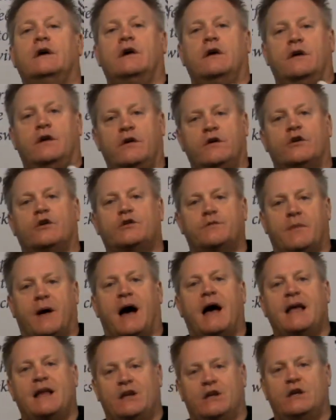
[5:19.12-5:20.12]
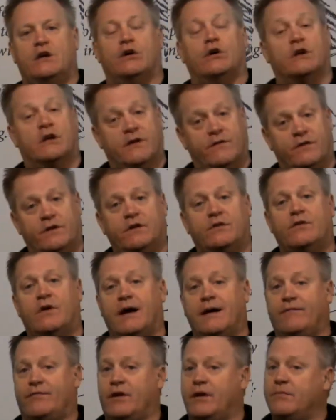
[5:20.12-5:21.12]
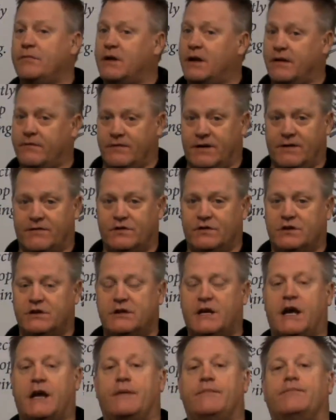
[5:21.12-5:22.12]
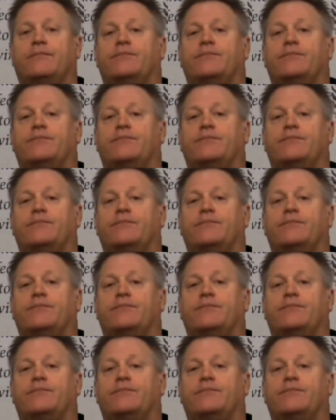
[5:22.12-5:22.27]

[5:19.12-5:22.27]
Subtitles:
Here's my deal, given the time frame that I've given today.